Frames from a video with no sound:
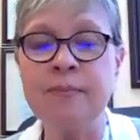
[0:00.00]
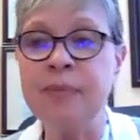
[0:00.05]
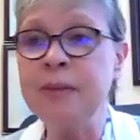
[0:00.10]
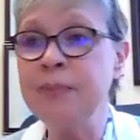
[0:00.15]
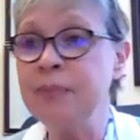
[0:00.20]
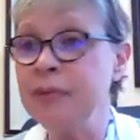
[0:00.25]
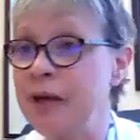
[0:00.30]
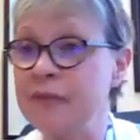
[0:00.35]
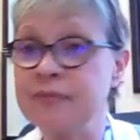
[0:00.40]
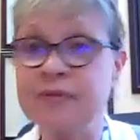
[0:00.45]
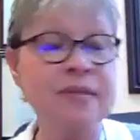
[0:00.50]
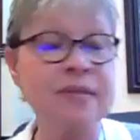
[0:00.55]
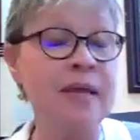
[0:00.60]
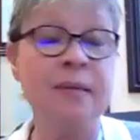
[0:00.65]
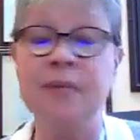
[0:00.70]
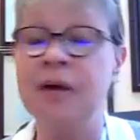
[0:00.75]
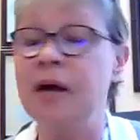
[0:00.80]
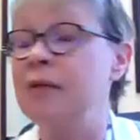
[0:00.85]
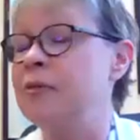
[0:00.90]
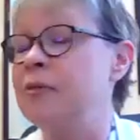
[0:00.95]
people have the
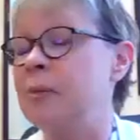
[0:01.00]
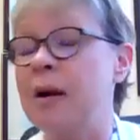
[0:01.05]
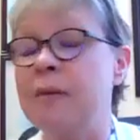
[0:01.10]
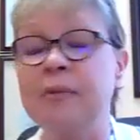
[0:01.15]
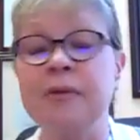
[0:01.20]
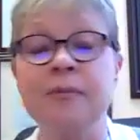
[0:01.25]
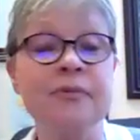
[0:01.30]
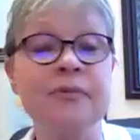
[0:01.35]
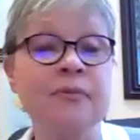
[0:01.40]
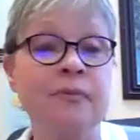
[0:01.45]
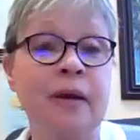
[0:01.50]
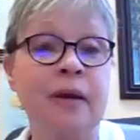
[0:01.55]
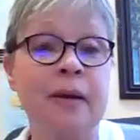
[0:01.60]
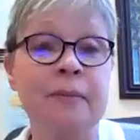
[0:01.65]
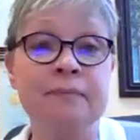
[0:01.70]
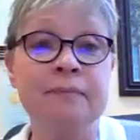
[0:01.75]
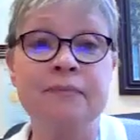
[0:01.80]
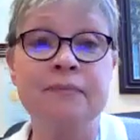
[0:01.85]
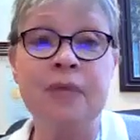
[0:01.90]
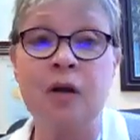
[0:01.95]
same health problems,
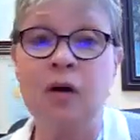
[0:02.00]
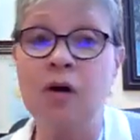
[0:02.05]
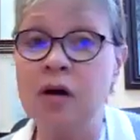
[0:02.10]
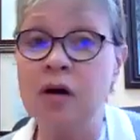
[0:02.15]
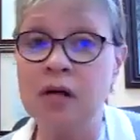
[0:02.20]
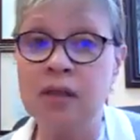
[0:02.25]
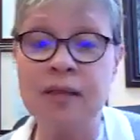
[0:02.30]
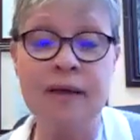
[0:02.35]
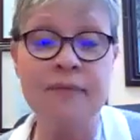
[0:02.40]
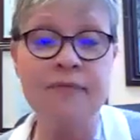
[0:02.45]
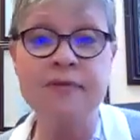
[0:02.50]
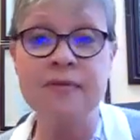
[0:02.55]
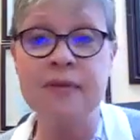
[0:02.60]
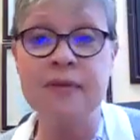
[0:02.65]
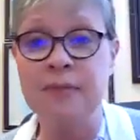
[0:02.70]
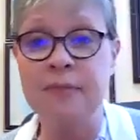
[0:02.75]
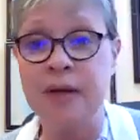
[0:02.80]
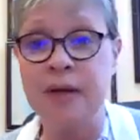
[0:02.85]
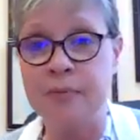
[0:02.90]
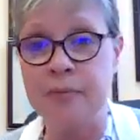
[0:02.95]
right? They all have the
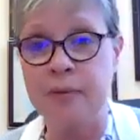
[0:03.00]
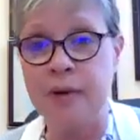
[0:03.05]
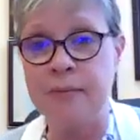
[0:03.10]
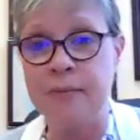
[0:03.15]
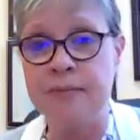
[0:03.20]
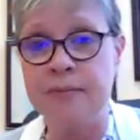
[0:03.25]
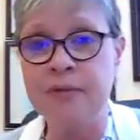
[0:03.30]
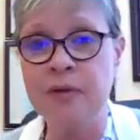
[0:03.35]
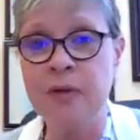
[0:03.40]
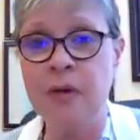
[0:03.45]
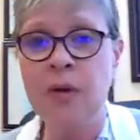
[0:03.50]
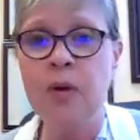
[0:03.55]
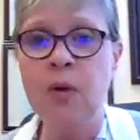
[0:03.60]
same health problems.